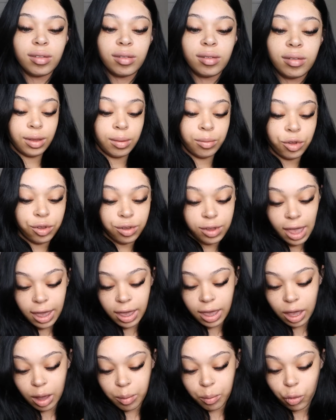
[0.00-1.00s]
So I'm just
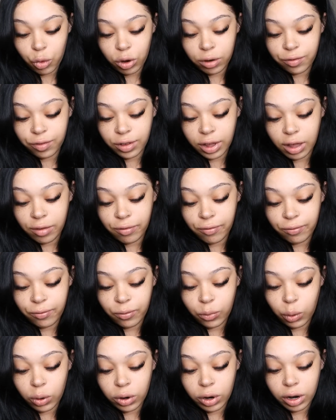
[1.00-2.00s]
taking a Morphe
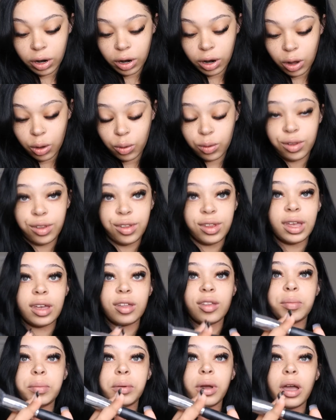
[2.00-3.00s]

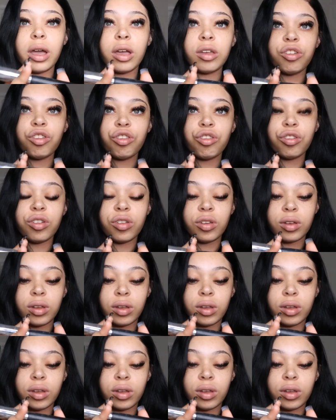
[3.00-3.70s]
406 brush,